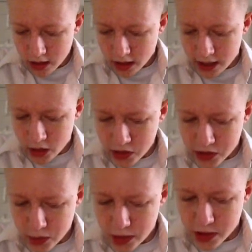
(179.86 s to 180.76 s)
I'd always
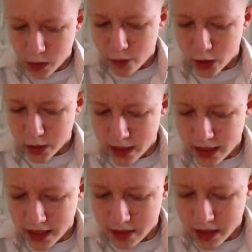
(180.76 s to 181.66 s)
wished what followed
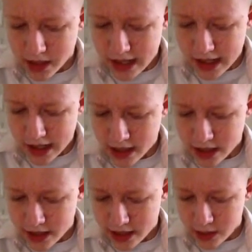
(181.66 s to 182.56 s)
behind me and Danny
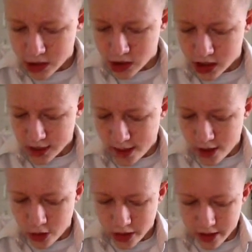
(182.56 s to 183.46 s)
that night was just the
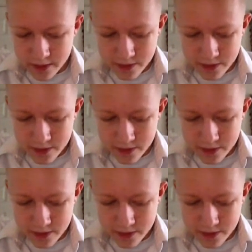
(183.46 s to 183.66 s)
paranoia.